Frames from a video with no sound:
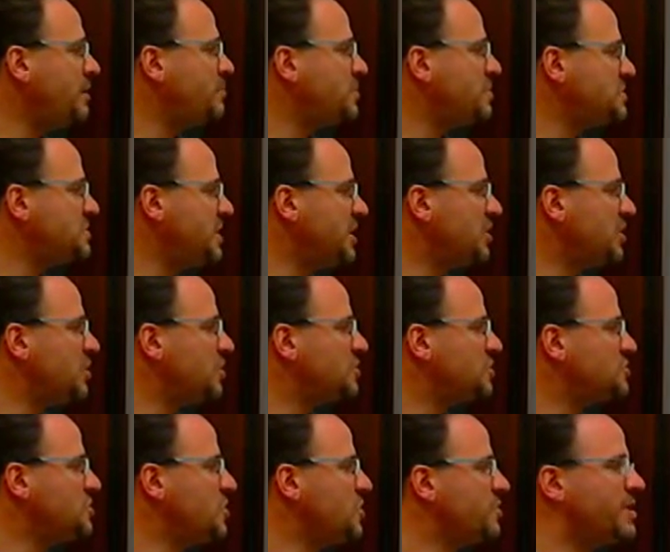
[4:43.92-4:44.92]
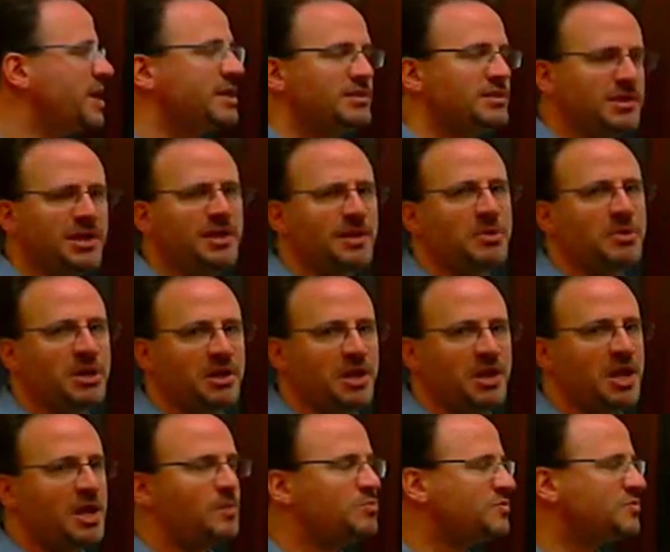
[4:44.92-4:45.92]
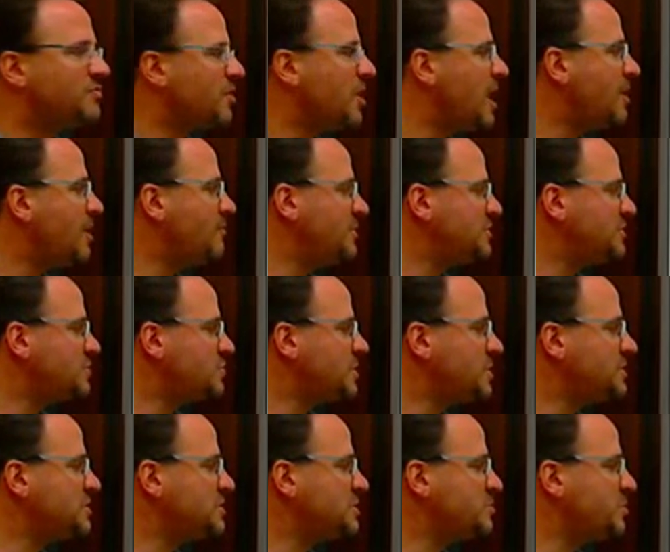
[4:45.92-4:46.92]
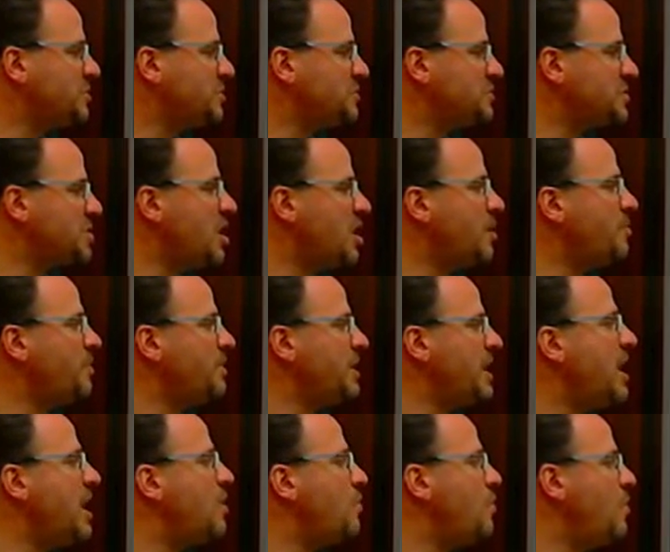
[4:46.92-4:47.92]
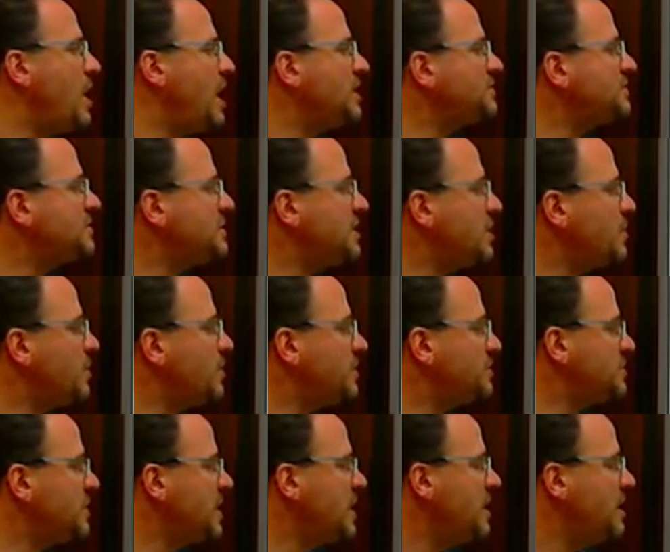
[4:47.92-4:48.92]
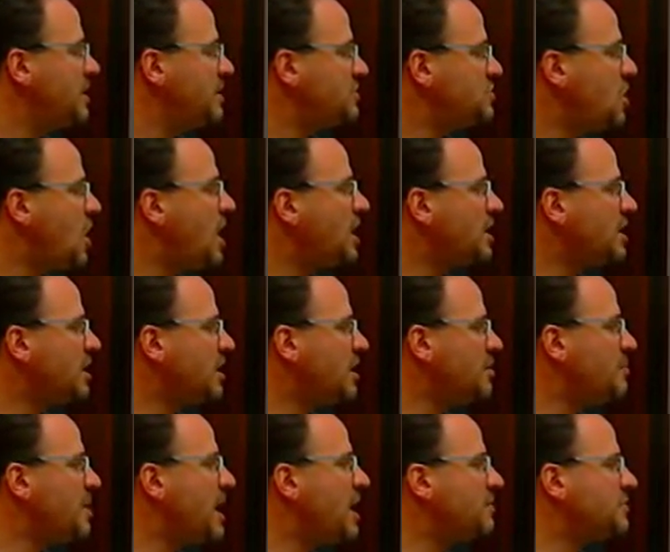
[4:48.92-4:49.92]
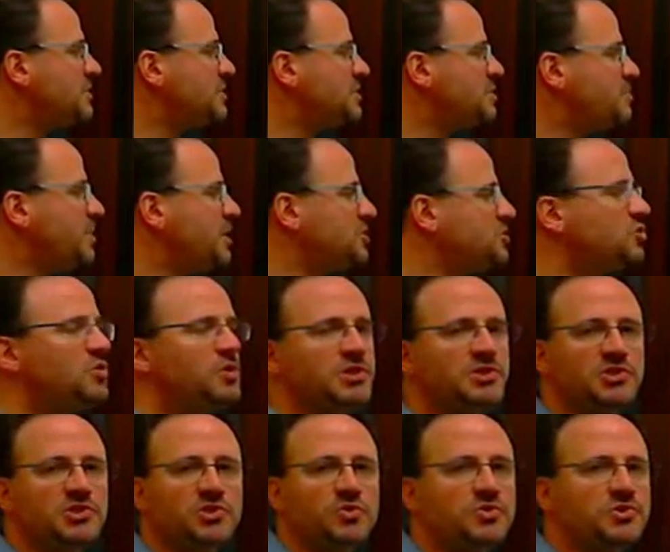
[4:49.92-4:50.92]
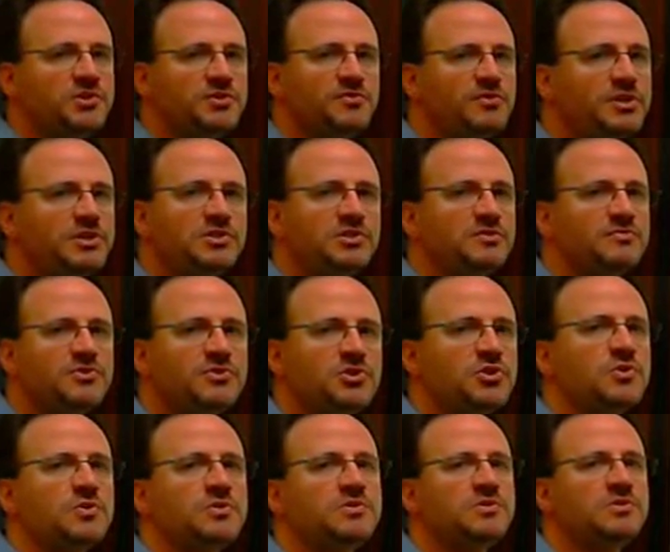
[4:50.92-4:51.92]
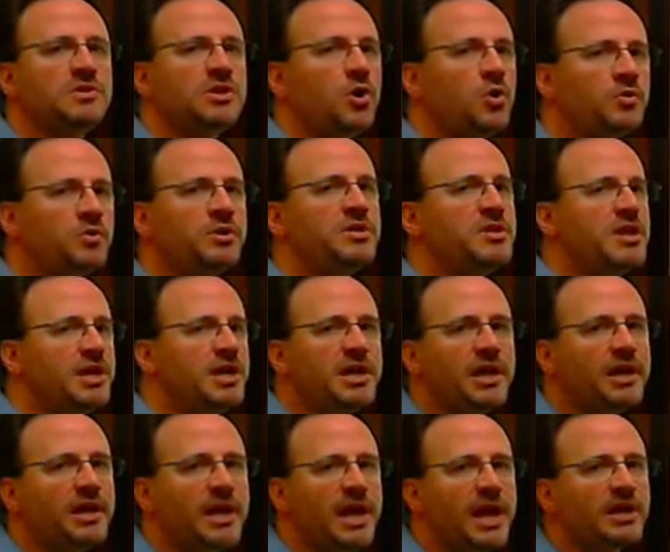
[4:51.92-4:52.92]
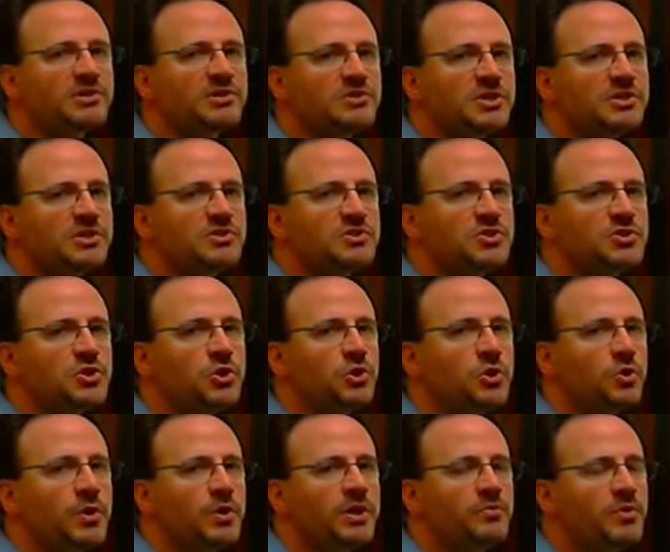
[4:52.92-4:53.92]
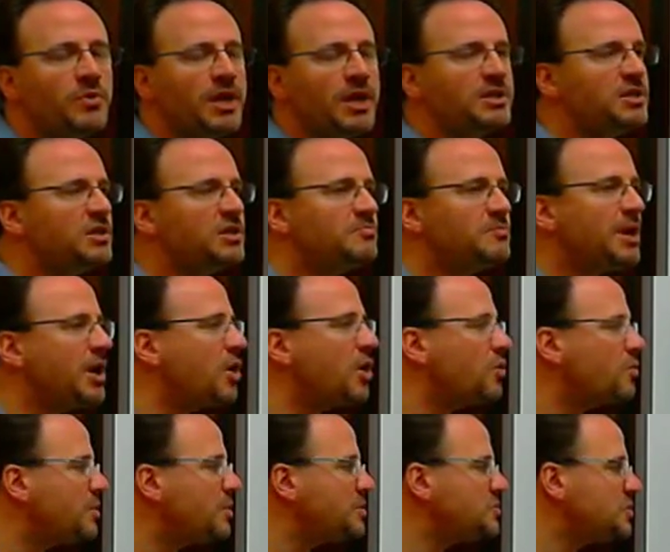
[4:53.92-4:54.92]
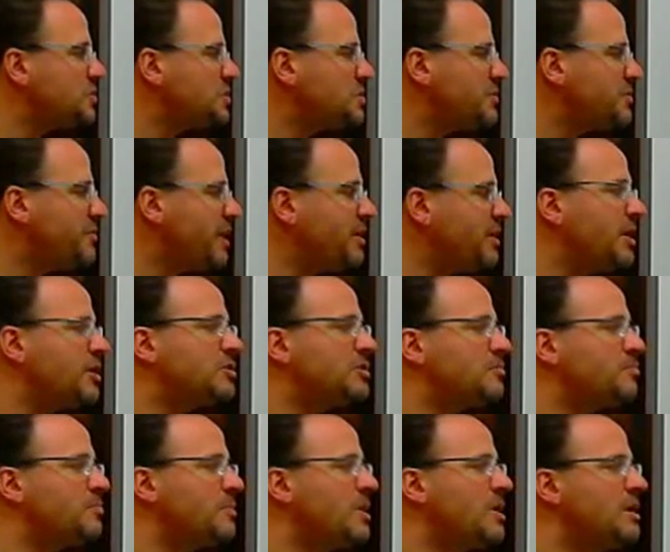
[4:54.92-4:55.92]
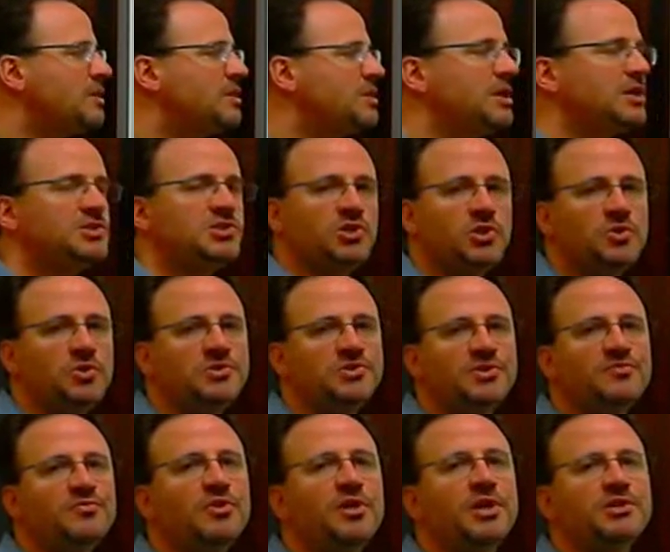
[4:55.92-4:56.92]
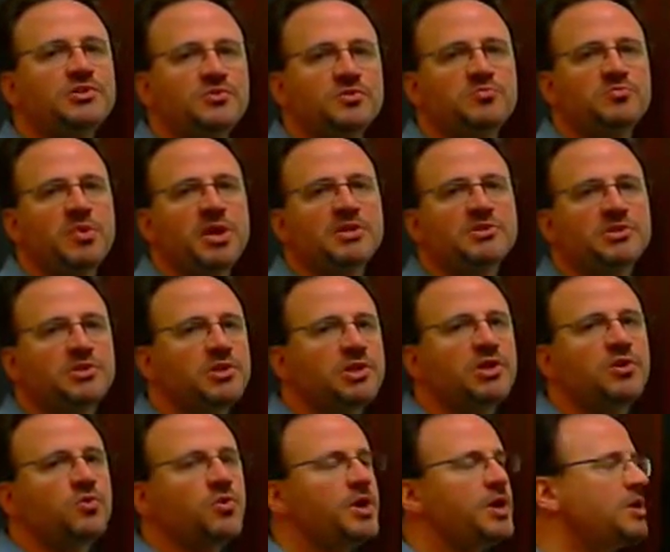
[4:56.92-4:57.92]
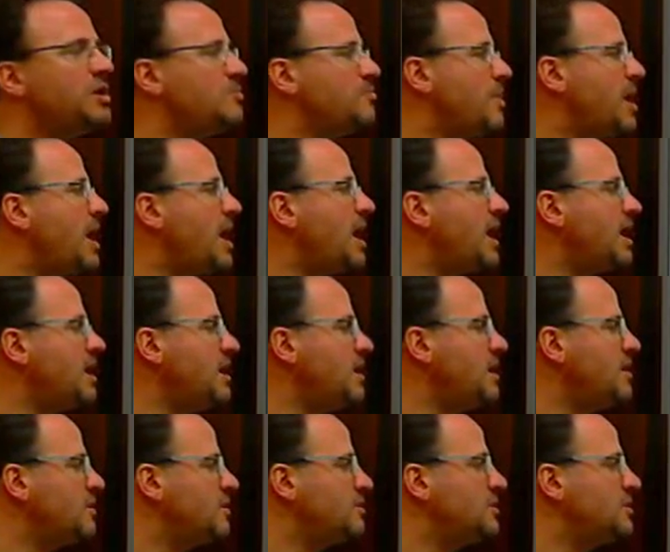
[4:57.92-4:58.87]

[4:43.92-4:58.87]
in particular, too, not to name any names for obvious reasons, but there's a company out west that was talking about the special exclusive list of students that only they had access to. And when I did my own research, I found out the exclusive list was basically created by